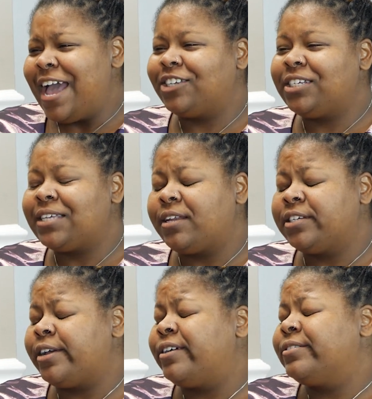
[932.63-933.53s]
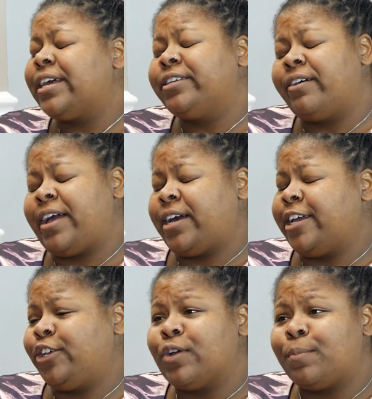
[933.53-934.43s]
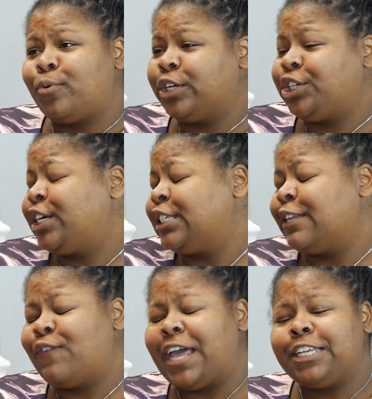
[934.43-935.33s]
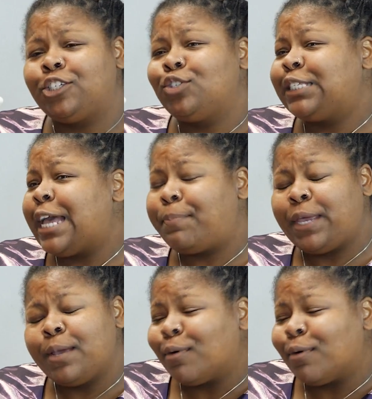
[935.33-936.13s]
And she said, I looked at her and was like, don't act like you know Porsche, because the fact that you said P.